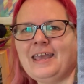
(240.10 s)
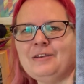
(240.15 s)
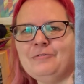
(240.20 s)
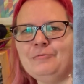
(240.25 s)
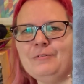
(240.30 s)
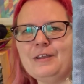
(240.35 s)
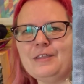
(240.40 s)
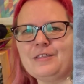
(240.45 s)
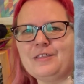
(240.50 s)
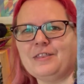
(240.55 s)

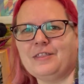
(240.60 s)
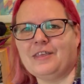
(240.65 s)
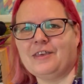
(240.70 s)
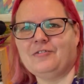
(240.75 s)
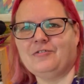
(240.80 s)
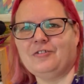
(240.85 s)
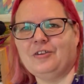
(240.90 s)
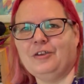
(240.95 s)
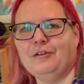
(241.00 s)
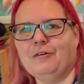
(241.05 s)
recent
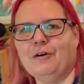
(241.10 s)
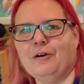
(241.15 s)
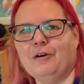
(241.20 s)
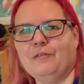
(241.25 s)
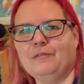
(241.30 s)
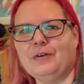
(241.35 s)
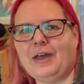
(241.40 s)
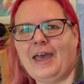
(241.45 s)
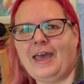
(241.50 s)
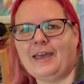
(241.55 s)
issue
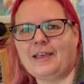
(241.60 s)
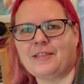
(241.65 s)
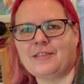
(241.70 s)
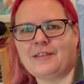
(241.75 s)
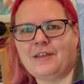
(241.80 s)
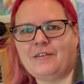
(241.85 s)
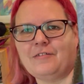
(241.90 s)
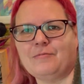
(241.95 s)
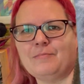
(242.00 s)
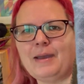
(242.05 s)
of X
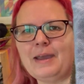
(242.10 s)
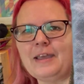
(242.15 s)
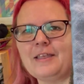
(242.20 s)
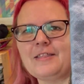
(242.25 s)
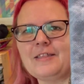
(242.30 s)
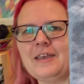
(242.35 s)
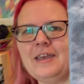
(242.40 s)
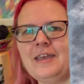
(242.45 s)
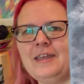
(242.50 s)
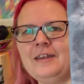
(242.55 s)
Stitch
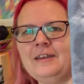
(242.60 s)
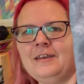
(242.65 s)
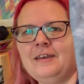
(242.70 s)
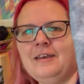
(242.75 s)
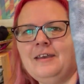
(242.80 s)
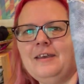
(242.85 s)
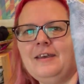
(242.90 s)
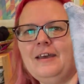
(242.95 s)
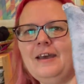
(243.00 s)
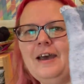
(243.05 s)
magazine,
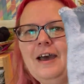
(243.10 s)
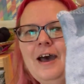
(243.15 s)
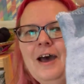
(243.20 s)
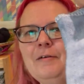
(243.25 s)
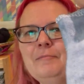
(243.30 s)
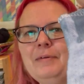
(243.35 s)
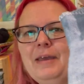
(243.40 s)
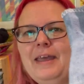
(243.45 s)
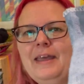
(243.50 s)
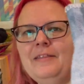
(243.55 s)

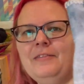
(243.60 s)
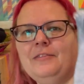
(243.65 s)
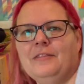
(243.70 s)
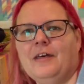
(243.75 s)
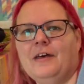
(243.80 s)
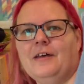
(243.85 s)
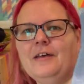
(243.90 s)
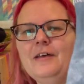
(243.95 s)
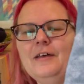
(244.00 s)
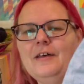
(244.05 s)
in
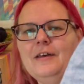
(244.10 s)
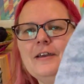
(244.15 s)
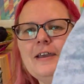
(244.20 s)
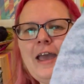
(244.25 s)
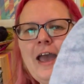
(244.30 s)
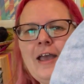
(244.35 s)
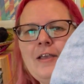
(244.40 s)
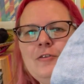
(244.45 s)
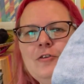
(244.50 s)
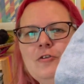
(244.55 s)
the
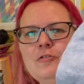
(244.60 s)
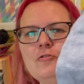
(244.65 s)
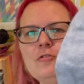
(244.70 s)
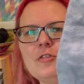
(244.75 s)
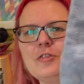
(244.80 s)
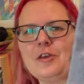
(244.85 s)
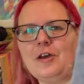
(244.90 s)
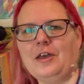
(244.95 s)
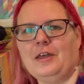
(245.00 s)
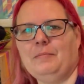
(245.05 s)
Can You
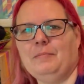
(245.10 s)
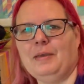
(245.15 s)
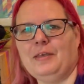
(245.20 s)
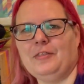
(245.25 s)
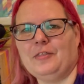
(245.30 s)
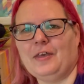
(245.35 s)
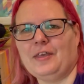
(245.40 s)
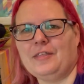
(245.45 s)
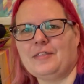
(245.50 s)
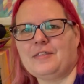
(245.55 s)
Design Me
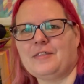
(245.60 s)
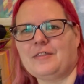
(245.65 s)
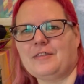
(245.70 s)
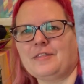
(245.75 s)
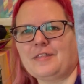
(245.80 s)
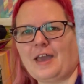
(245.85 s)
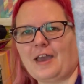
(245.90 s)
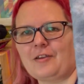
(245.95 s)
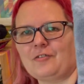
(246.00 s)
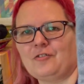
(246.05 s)
This
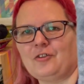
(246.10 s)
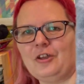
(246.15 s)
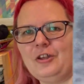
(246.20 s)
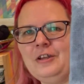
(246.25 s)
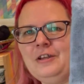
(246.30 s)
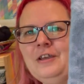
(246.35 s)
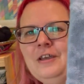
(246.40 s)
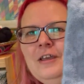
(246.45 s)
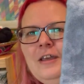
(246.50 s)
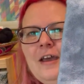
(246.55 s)

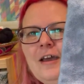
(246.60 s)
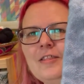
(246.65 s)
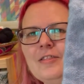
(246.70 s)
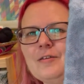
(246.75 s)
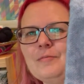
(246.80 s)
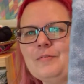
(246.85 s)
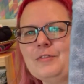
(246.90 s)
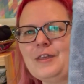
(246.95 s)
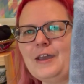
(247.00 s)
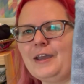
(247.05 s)
section. And
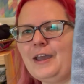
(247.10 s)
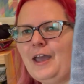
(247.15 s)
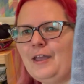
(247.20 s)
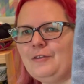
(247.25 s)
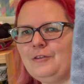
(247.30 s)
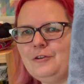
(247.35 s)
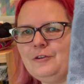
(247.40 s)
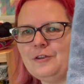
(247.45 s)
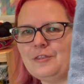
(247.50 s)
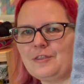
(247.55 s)
someone said, can
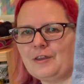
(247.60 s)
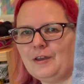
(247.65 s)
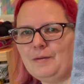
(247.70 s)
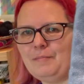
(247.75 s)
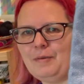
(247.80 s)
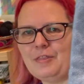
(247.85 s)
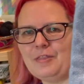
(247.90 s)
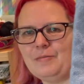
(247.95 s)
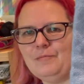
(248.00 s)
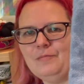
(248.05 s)
you design
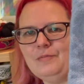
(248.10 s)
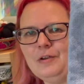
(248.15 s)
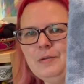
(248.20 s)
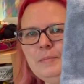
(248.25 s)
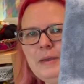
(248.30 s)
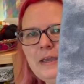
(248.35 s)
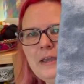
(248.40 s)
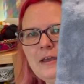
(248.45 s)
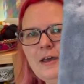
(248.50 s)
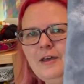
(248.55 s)
me some
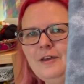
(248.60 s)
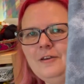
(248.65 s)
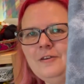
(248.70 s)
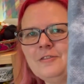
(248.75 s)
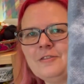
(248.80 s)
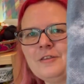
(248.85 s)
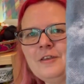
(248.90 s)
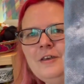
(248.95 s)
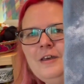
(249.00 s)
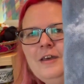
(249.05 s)

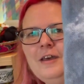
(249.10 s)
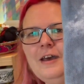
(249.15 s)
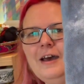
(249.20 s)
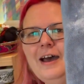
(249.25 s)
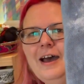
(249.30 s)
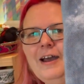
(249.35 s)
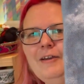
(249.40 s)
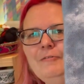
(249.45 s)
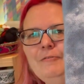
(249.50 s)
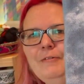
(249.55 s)
flamingos?
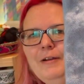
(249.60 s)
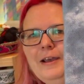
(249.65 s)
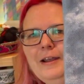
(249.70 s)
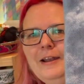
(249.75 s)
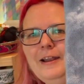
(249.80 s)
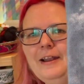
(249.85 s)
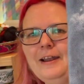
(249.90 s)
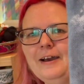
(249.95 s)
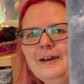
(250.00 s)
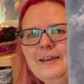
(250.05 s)
I
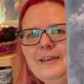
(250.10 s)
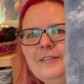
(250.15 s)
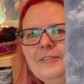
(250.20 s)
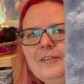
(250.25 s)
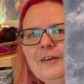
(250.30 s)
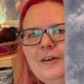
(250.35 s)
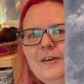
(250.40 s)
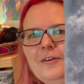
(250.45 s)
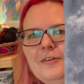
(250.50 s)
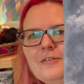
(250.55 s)
really like
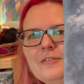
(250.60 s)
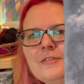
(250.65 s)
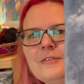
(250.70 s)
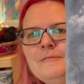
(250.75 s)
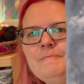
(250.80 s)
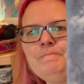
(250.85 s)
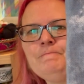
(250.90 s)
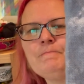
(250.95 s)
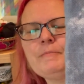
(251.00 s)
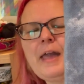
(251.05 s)
those.
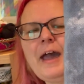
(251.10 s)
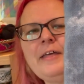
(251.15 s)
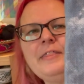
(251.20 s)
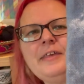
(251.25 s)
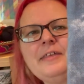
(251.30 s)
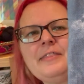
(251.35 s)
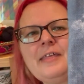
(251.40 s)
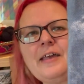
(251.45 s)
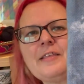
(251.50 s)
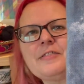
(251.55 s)
I
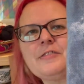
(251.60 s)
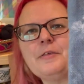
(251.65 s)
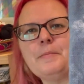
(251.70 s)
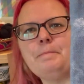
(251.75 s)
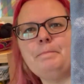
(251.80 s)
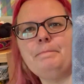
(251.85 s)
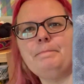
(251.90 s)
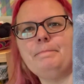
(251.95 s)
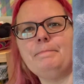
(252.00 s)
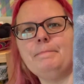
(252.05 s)
think that's
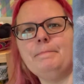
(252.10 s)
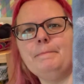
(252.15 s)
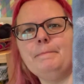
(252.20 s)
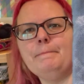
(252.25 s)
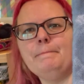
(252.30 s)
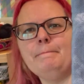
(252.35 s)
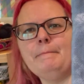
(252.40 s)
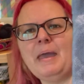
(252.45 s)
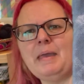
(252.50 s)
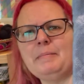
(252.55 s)

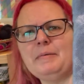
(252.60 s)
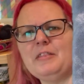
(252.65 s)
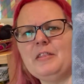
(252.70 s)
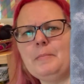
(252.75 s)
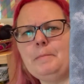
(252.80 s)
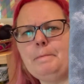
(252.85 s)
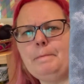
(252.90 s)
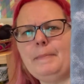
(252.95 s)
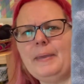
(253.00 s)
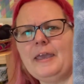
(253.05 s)
maybe the
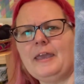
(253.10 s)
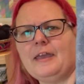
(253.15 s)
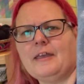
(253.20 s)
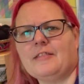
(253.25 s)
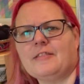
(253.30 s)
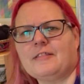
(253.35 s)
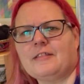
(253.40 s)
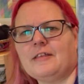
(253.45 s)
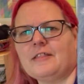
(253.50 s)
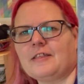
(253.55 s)

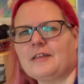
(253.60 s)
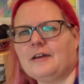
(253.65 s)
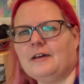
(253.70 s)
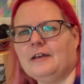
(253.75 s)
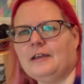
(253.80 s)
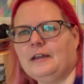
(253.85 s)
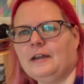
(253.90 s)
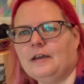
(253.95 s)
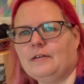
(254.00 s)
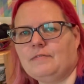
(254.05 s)
biggest
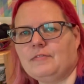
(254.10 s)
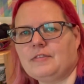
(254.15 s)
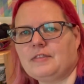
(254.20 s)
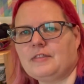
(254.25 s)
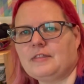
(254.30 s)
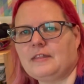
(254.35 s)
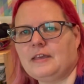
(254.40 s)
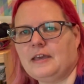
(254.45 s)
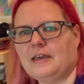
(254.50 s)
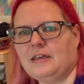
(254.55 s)
design I've
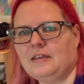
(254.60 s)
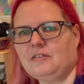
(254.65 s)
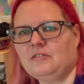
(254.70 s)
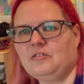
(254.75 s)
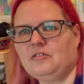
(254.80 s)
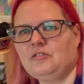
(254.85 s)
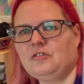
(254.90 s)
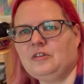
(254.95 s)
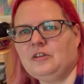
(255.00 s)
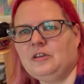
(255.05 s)

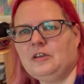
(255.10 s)
stitched